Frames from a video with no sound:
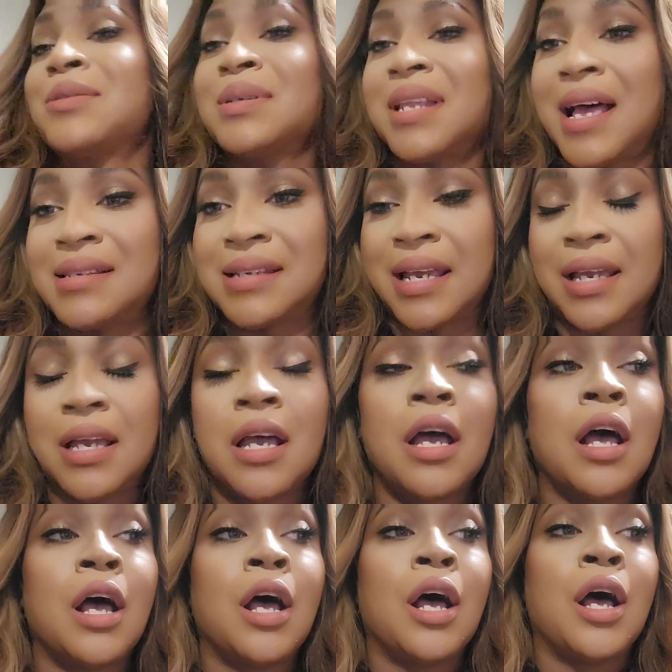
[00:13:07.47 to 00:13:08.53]
but this was last night.
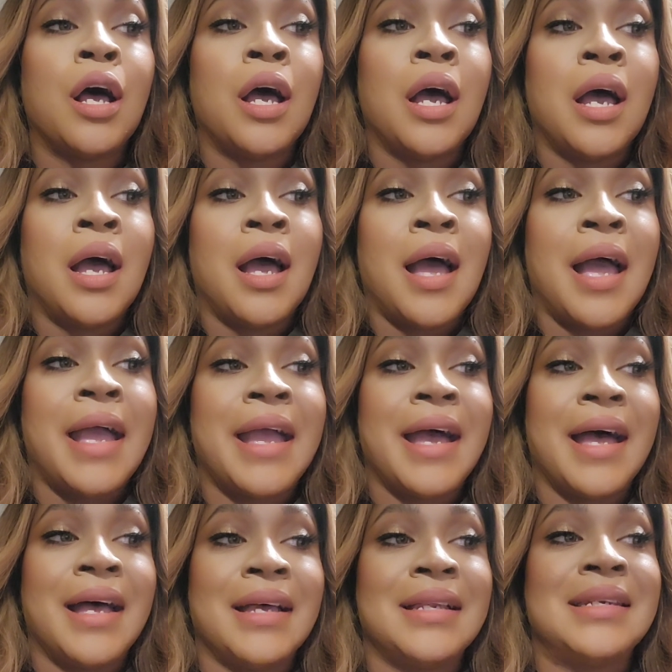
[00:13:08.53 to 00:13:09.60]

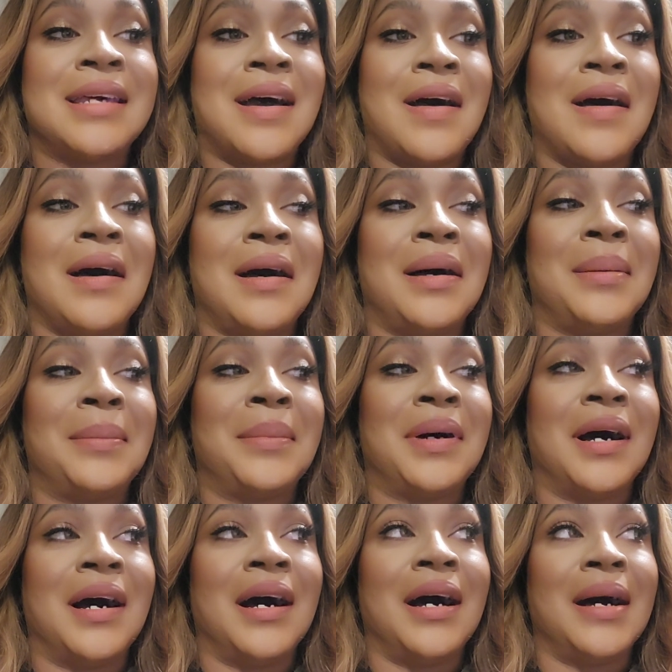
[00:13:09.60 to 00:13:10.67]
And um